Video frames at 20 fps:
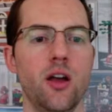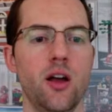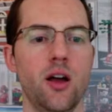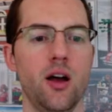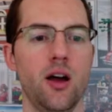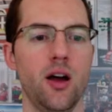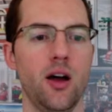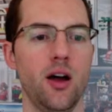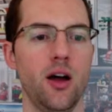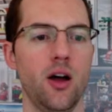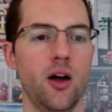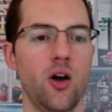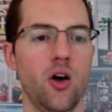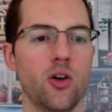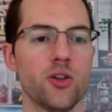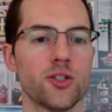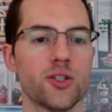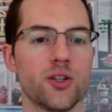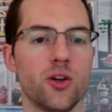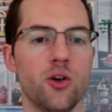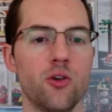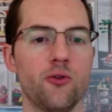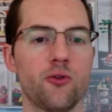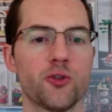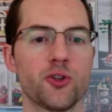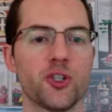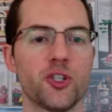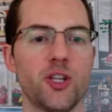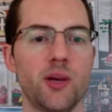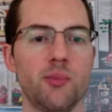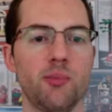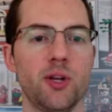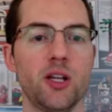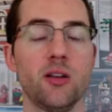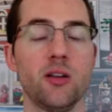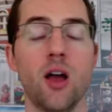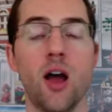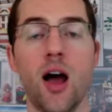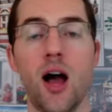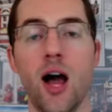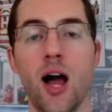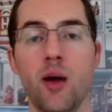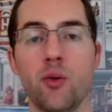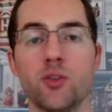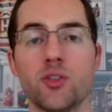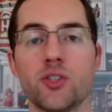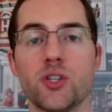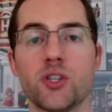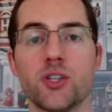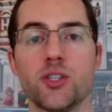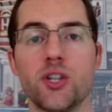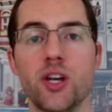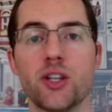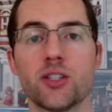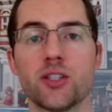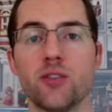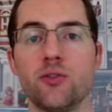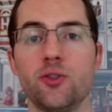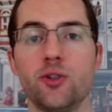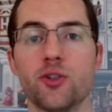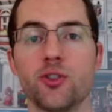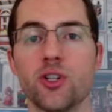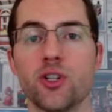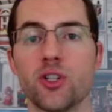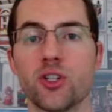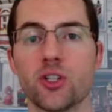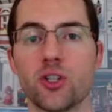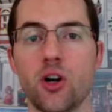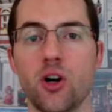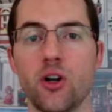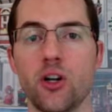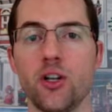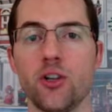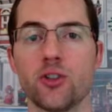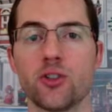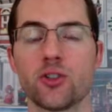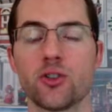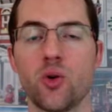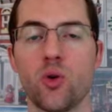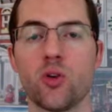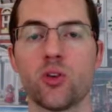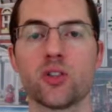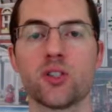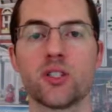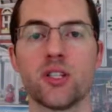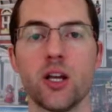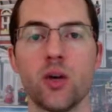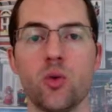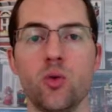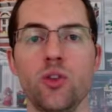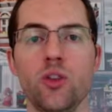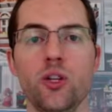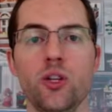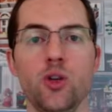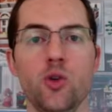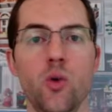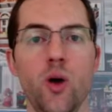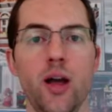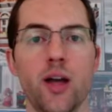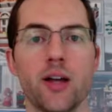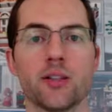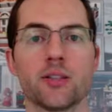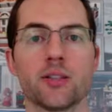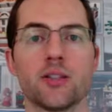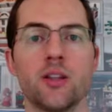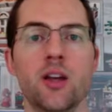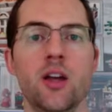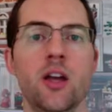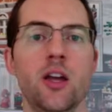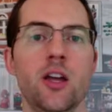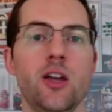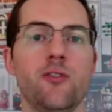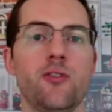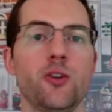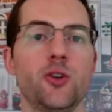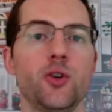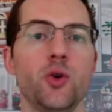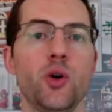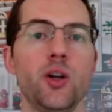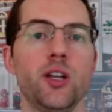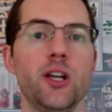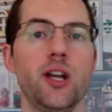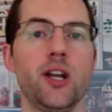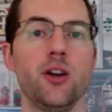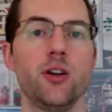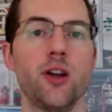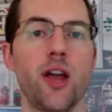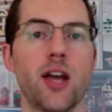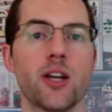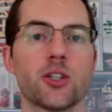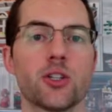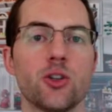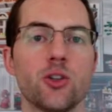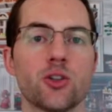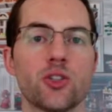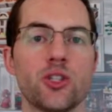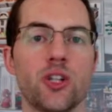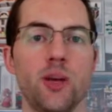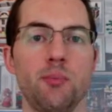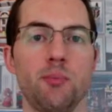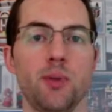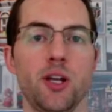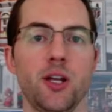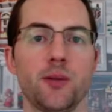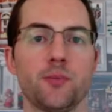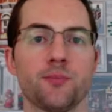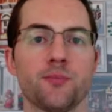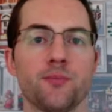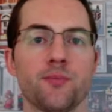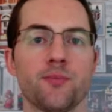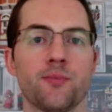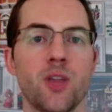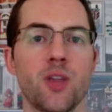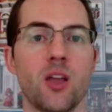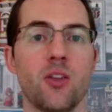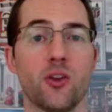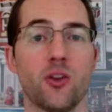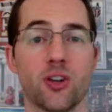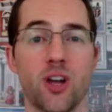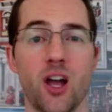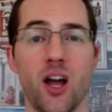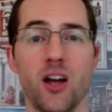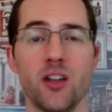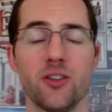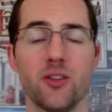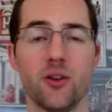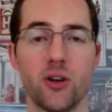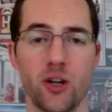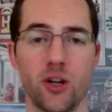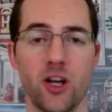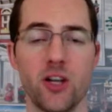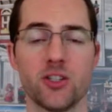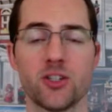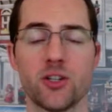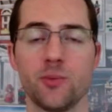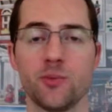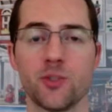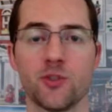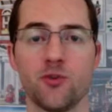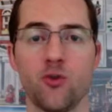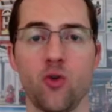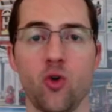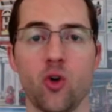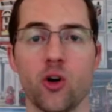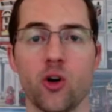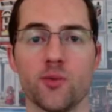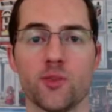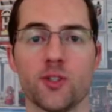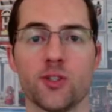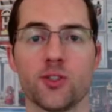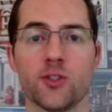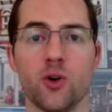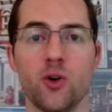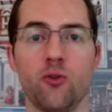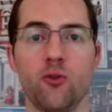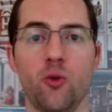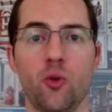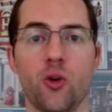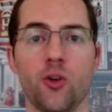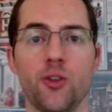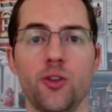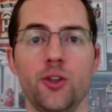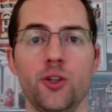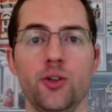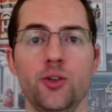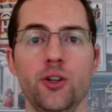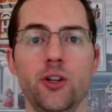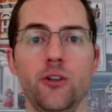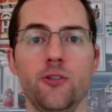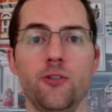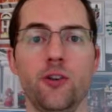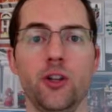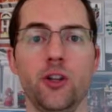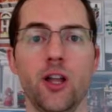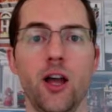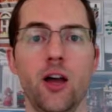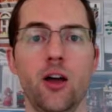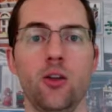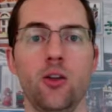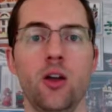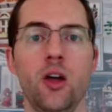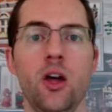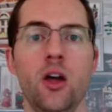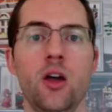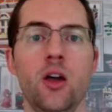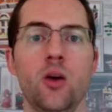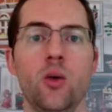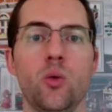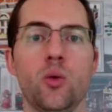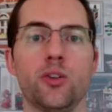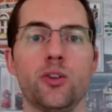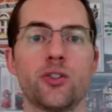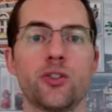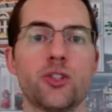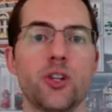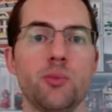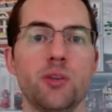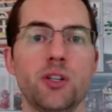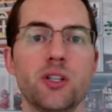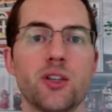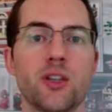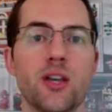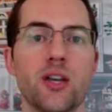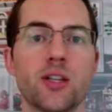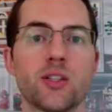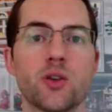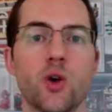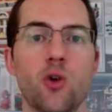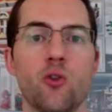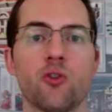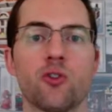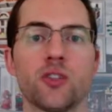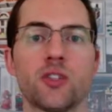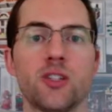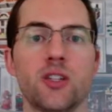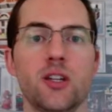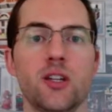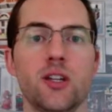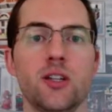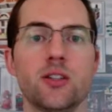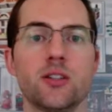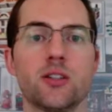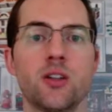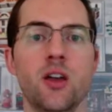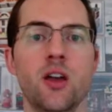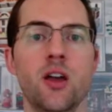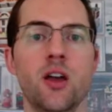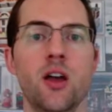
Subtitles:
Also for shipping, I would suggest if you're just starting your store, stick with the US. If you're doing international shipping, there are customs forms and so forth that you need to fill out when you're shipping things overseas.